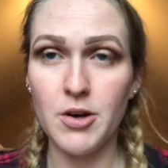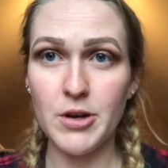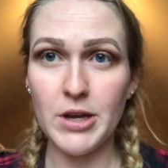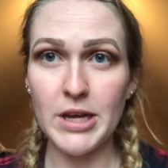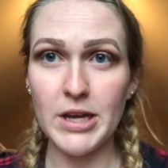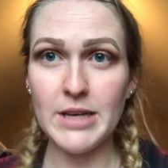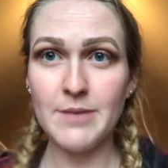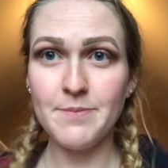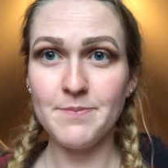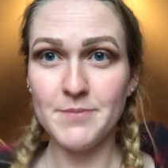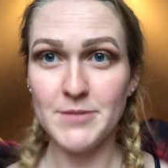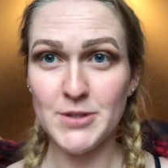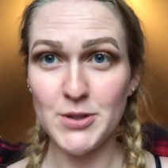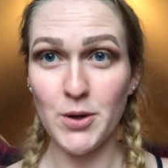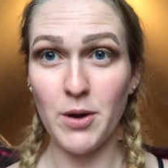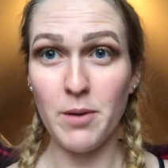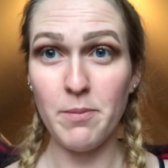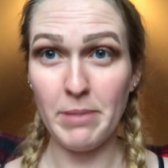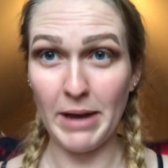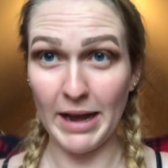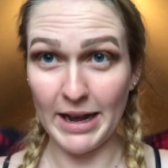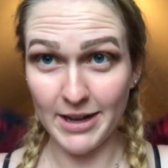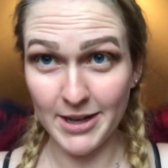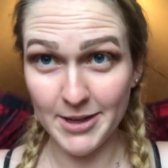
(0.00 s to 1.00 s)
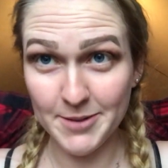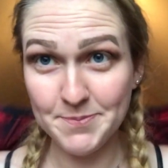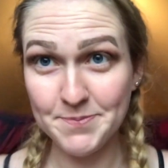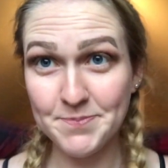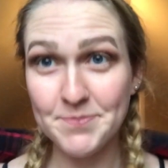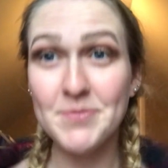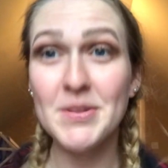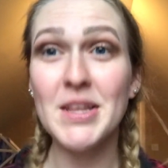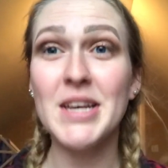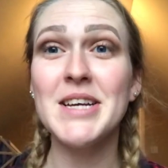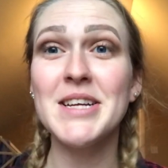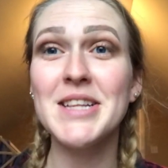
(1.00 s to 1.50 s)
Okay, so I'm back
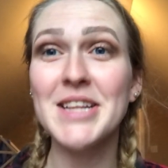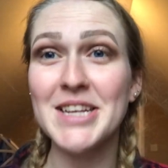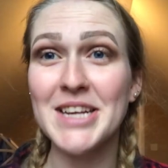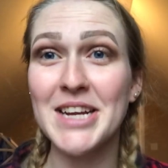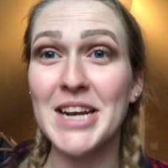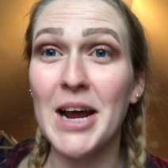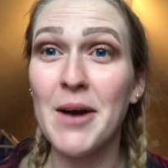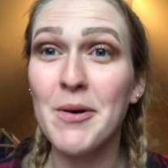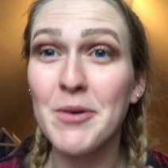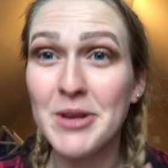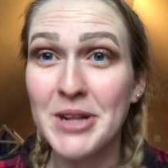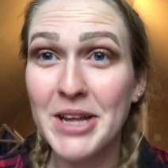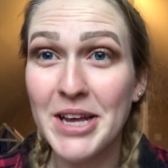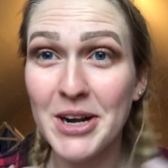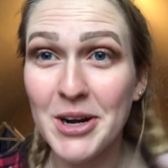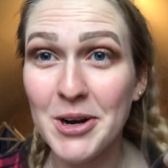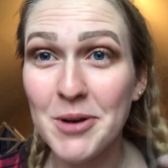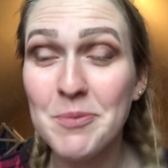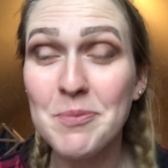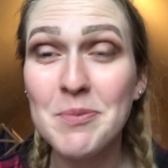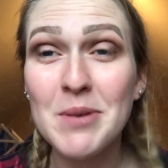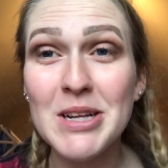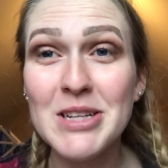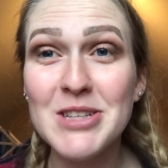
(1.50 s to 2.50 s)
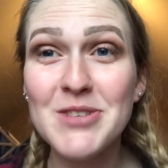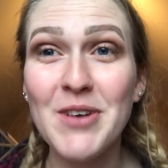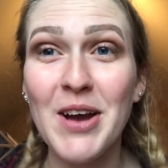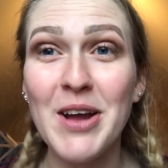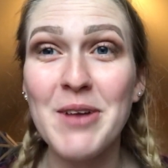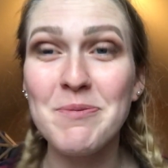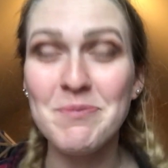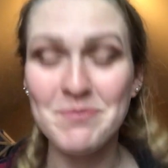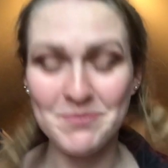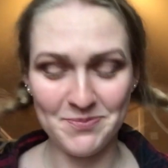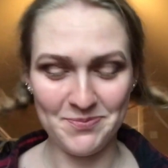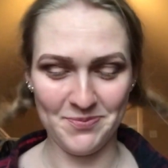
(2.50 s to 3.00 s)
like an hour later, but it's fine.